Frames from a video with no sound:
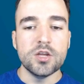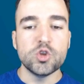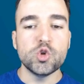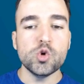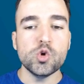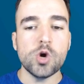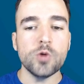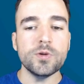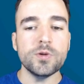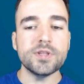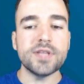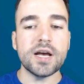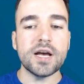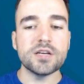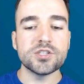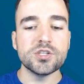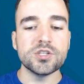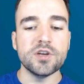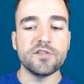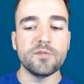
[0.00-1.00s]

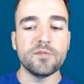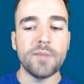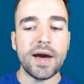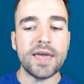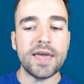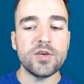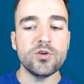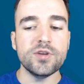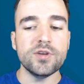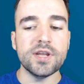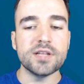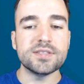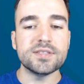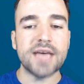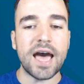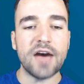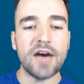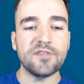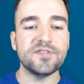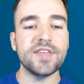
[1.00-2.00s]
200,000 of my units
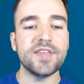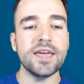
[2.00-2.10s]
have